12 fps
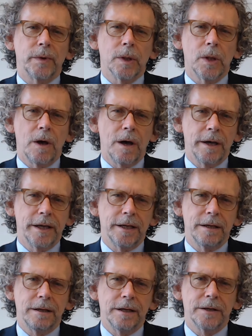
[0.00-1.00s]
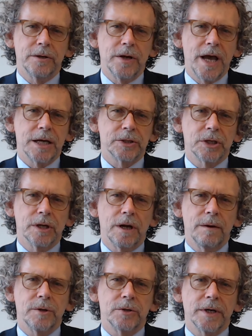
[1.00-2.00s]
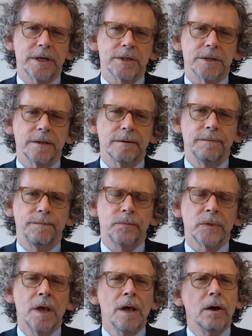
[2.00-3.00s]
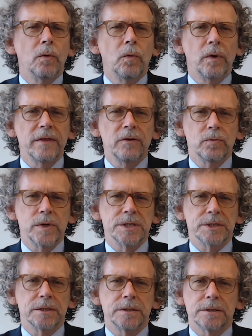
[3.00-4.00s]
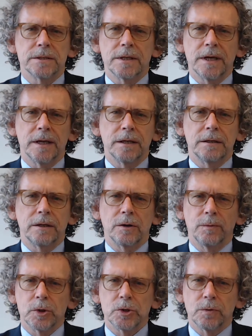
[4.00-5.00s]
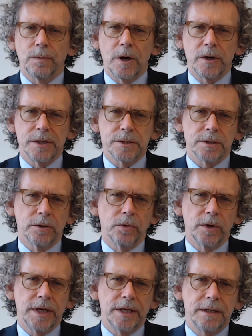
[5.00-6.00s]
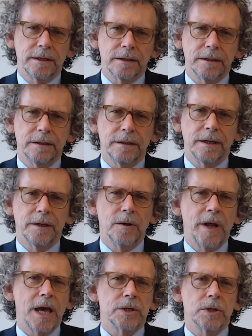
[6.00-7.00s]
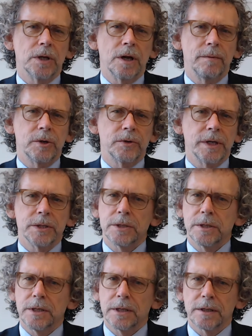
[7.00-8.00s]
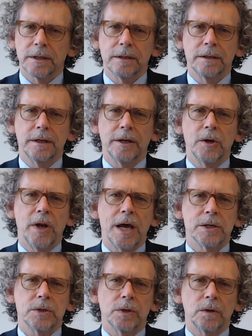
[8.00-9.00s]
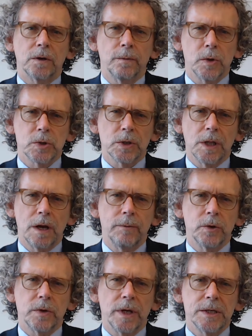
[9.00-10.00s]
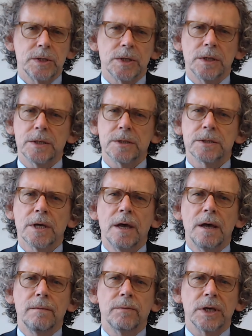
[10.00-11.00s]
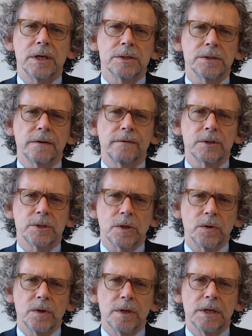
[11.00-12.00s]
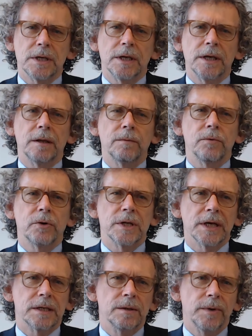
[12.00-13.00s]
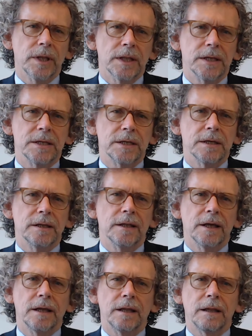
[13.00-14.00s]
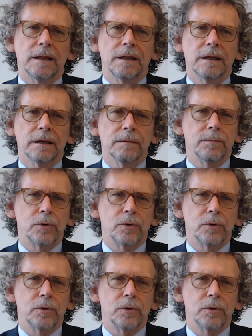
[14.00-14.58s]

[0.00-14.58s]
law in international arbitration. One of the reasons that commercial parties agree to international arbitration, to international commercial arbitration, is because of the certainty and predictability that the